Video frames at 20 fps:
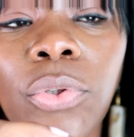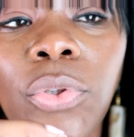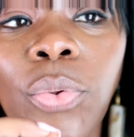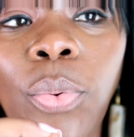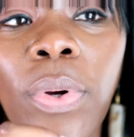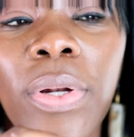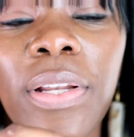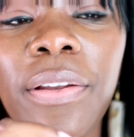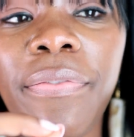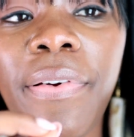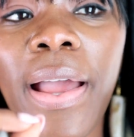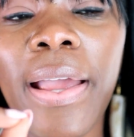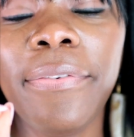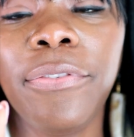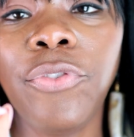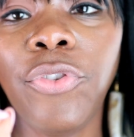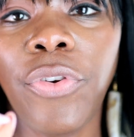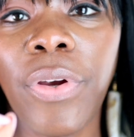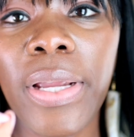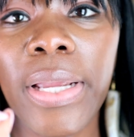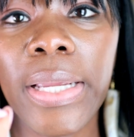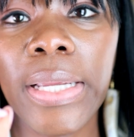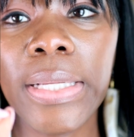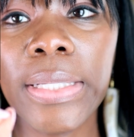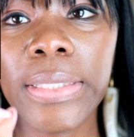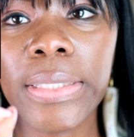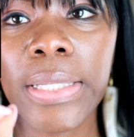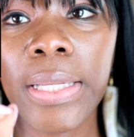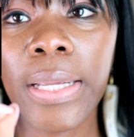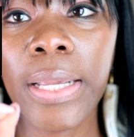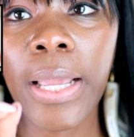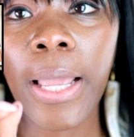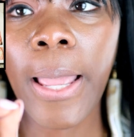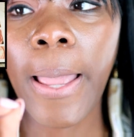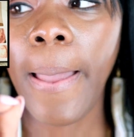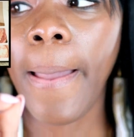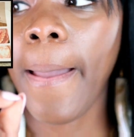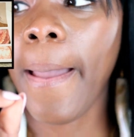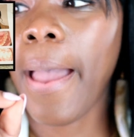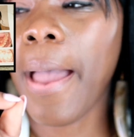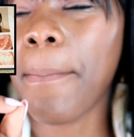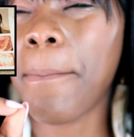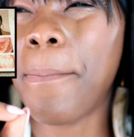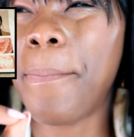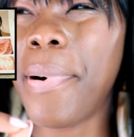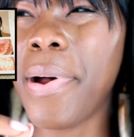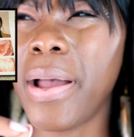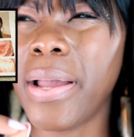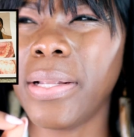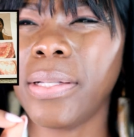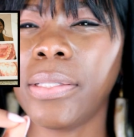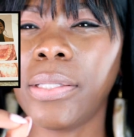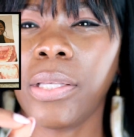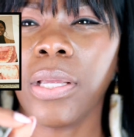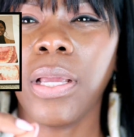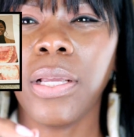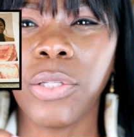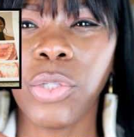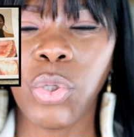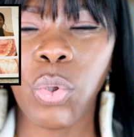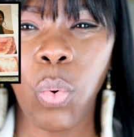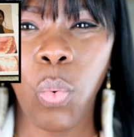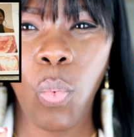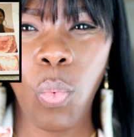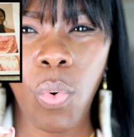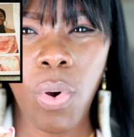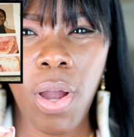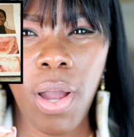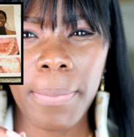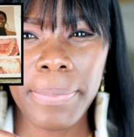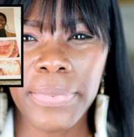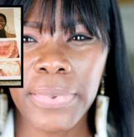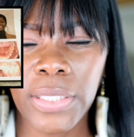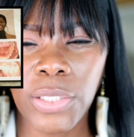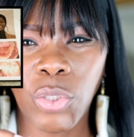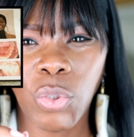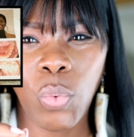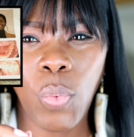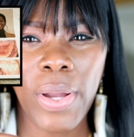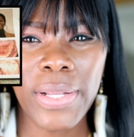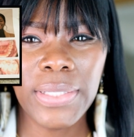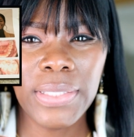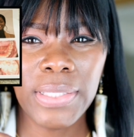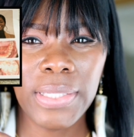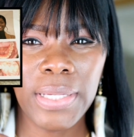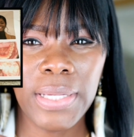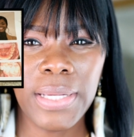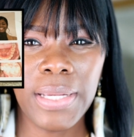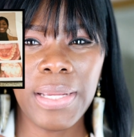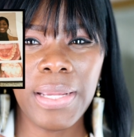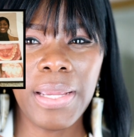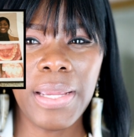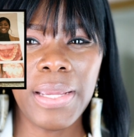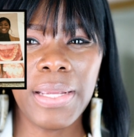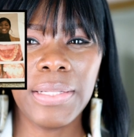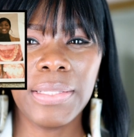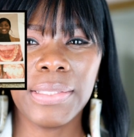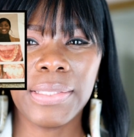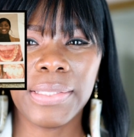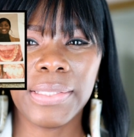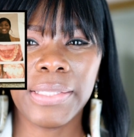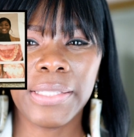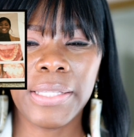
25 trays, but up to 20, it's